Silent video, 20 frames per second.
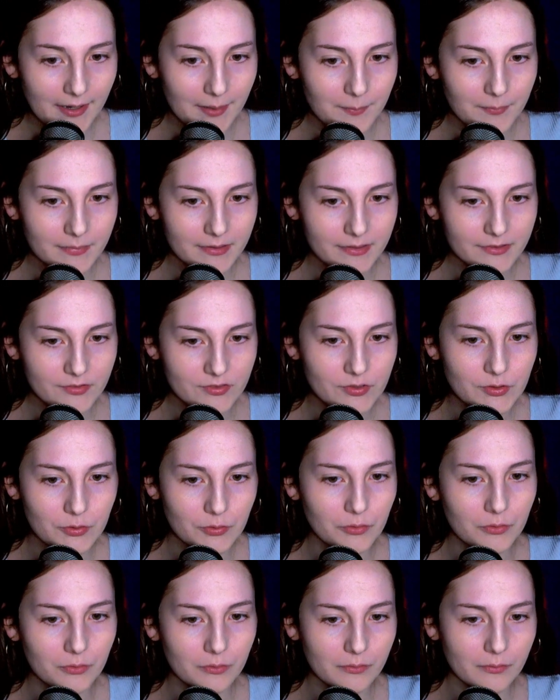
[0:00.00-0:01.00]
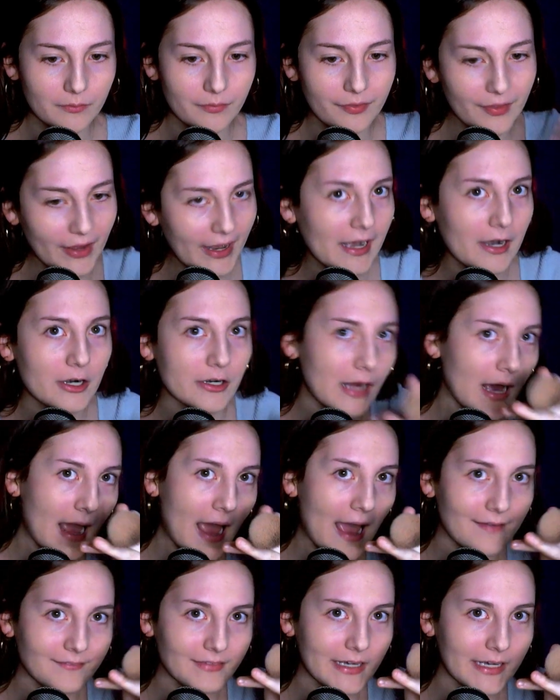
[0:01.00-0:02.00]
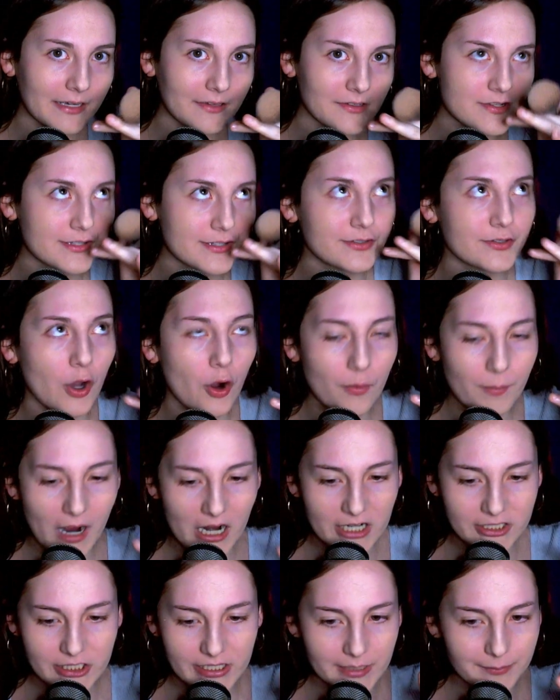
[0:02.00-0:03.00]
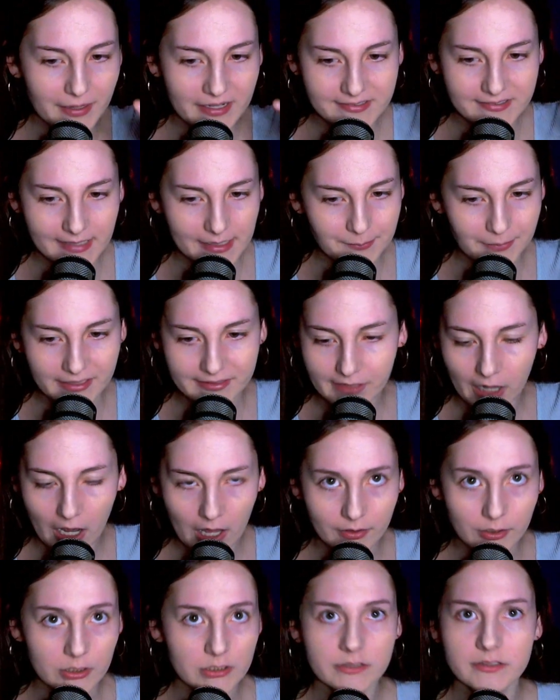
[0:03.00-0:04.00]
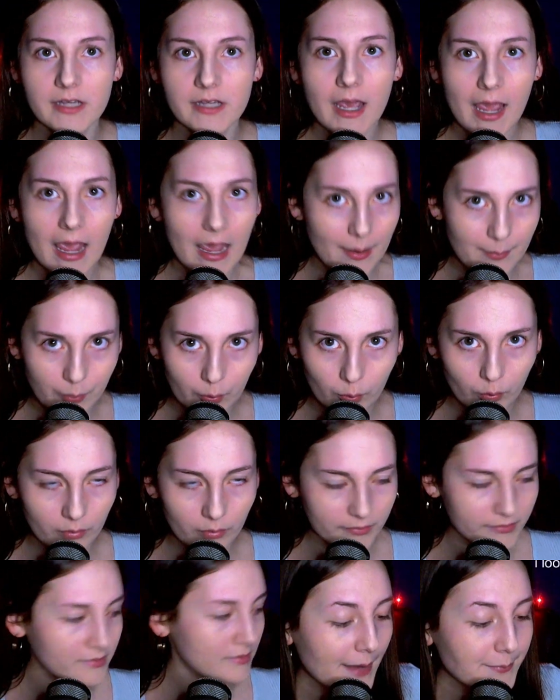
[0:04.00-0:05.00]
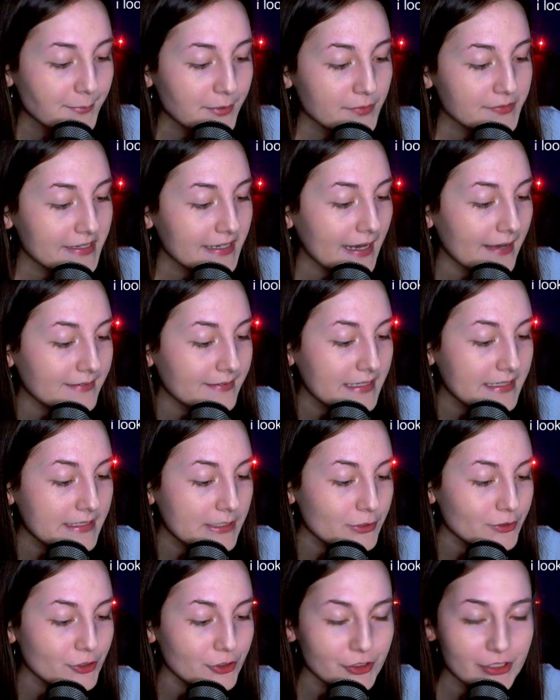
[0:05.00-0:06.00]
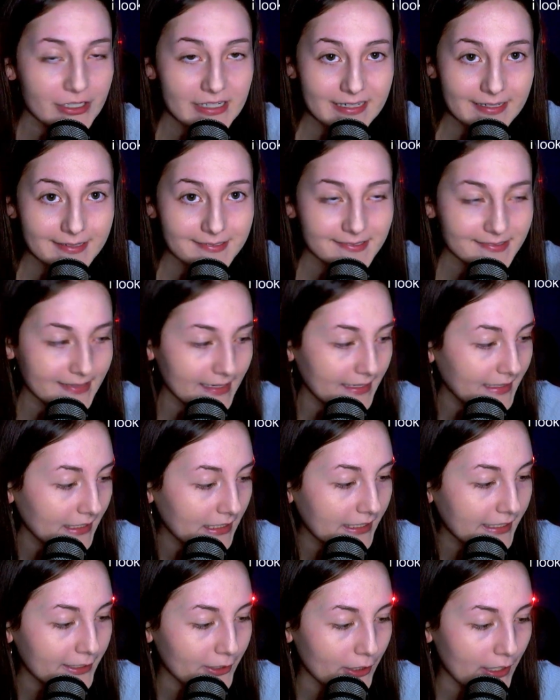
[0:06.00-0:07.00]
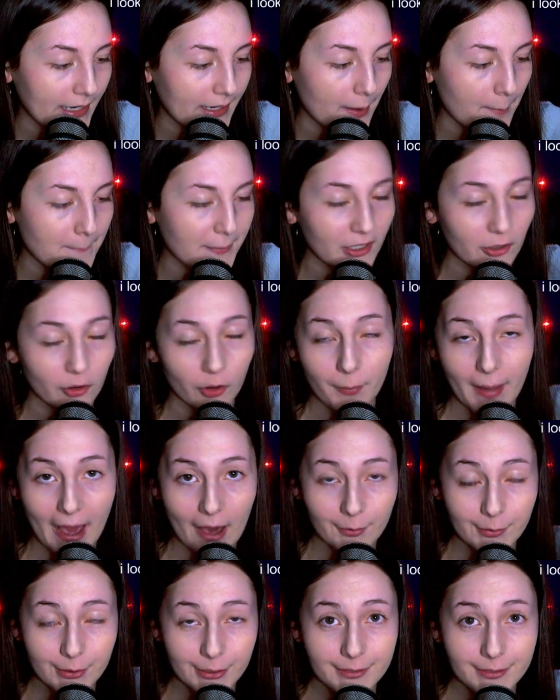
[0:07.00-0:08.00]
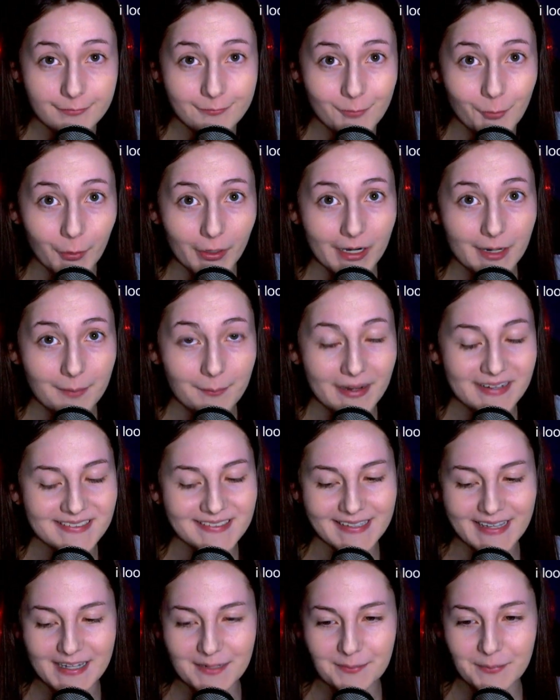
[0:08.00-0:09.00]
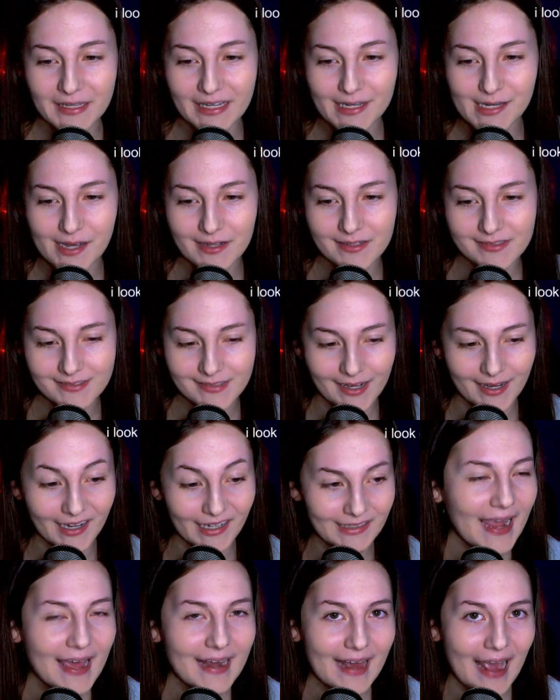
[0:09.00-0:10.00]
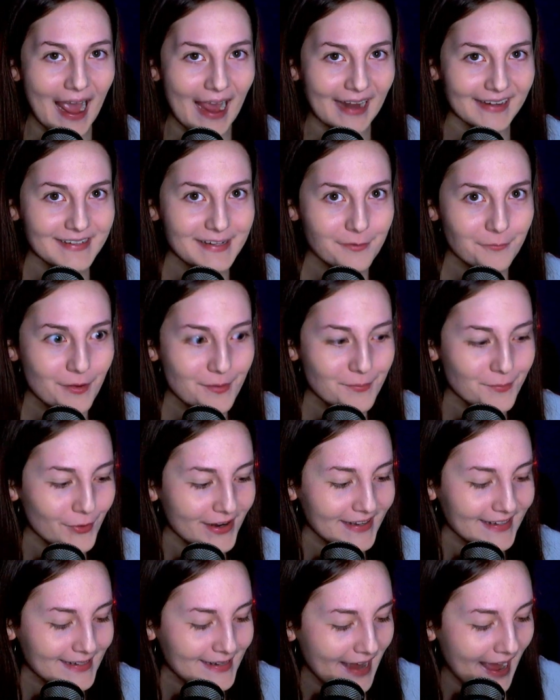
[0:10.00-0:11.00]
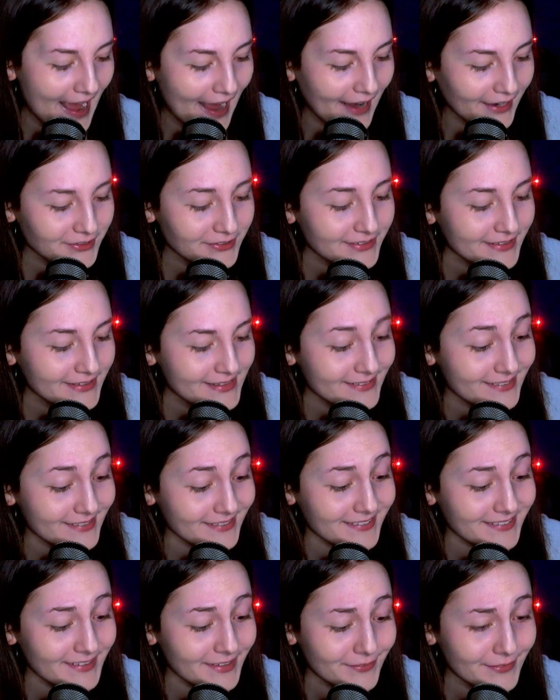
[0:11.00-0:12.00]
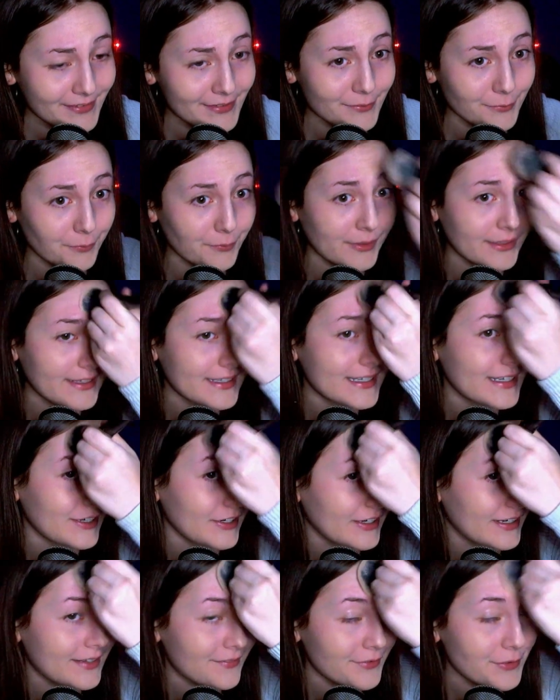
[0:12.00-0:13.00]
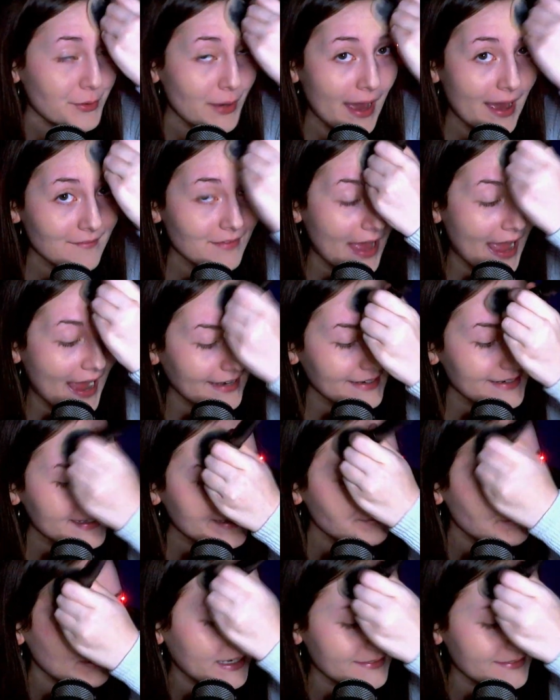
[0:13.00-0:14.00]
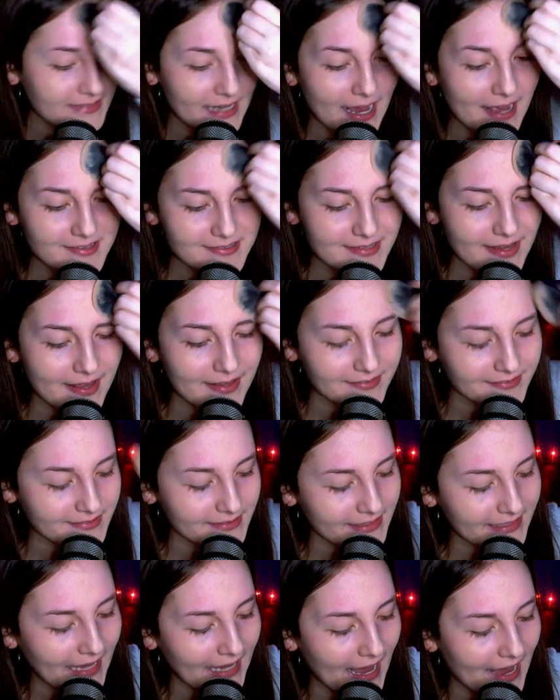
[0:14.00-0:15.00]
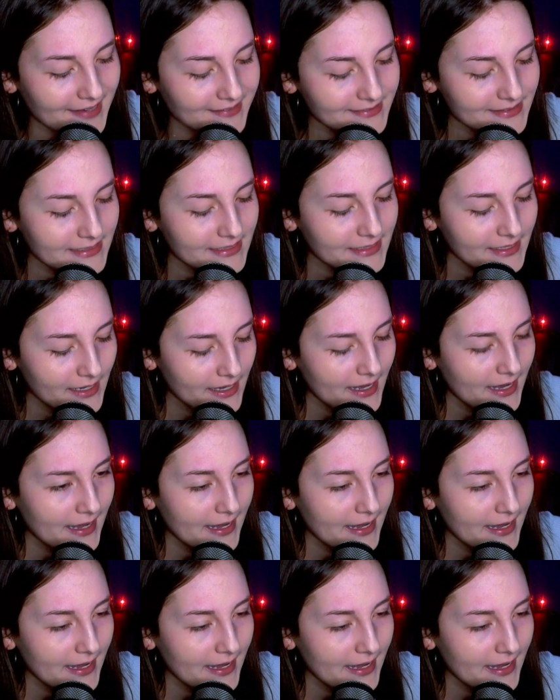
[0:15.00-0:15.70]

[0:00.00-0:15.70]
um, to their not having so much in the base game like toddlers and pools. I'm using the Neutrogena Skin Clearing Mineral Powder for my skin because uh, I had acne at one point and actually this stuff is really good if you have acne because it has salicylic acid